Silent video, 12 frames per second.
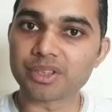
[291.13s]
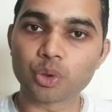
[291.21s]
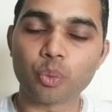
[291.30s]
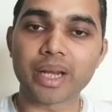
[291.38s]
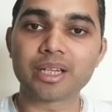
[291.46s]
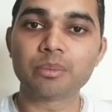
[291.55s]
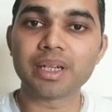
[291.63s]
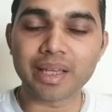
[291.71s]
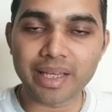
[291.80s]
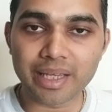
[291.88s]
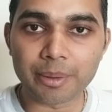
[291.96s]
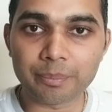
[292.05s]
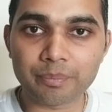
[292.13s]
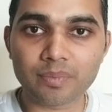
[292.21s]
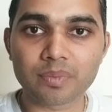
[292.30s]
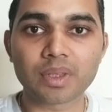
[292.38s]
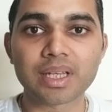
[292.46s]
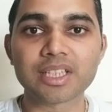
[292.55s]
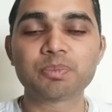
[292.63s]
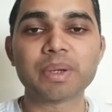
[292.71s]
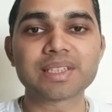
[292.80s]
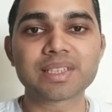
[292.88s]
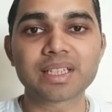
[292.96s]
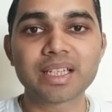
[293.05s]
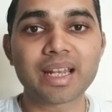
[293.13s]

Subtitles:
So vitamin A, it's basically